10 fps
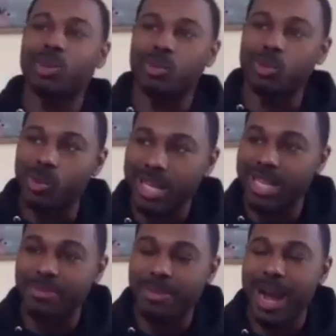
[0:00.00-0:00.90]
to
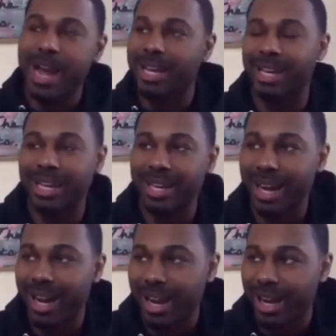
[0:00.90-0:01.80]
three. My
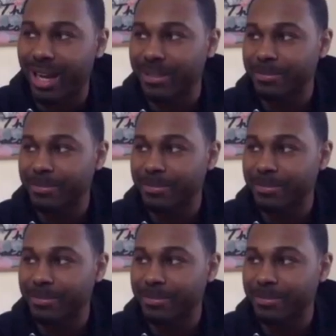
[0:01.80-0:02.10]
God.